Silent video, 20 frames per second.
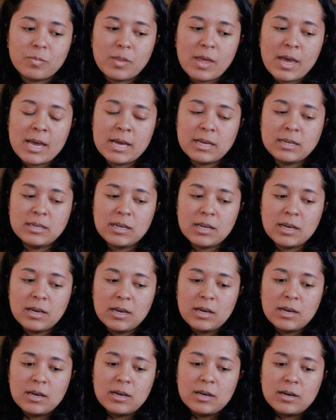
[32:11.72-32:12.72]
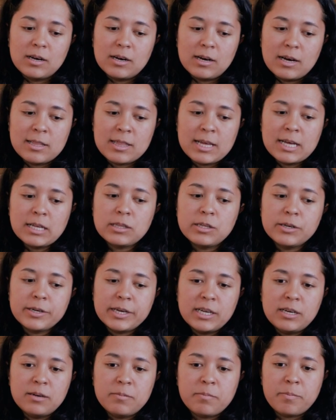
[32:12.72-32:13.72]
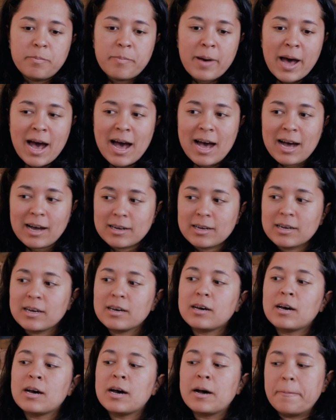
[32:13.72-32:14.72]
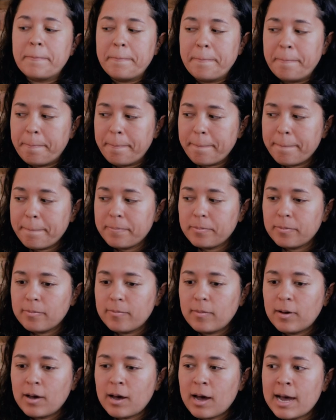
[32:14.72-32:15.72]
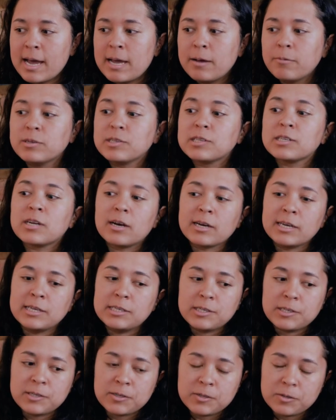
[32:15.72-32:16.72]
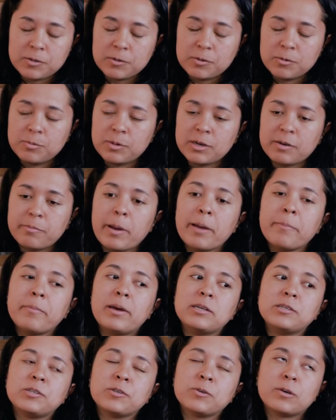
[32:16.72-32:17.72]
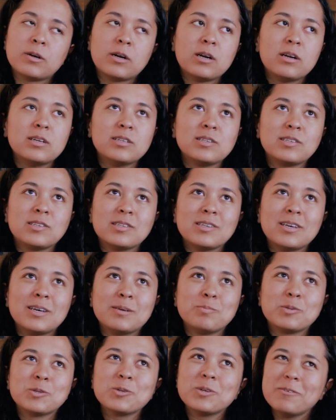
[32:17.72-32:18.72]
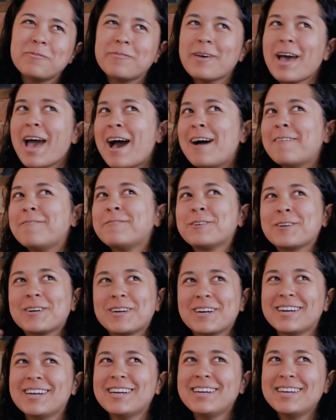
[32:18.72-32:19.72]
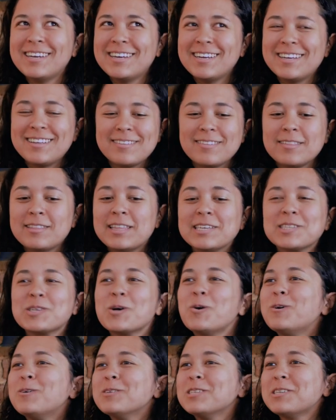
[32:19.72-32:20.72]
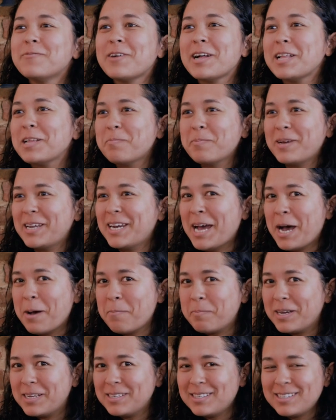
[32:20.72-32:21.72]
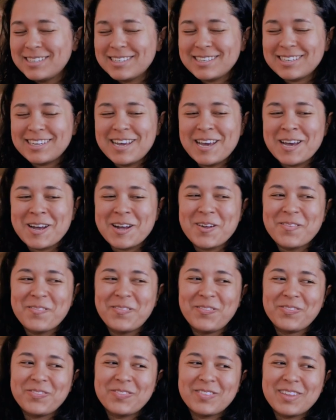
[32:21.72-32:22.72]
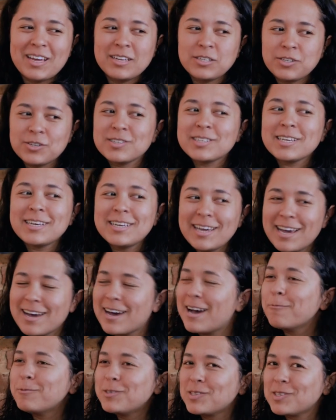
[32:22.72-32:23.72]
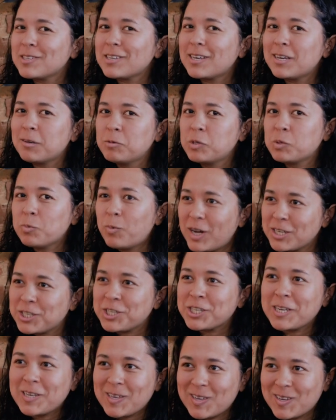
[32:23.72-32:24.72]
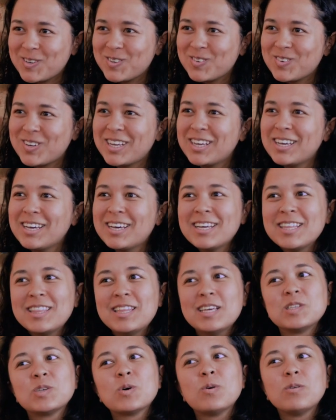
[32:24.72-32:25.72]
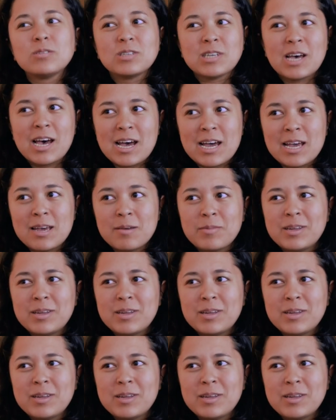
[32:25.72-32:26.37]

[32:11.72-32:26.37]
And I think looking back, I was talking to one of my mentors sort of after this whole development happened, and she's like, "Yeah, I was watching you this whole time,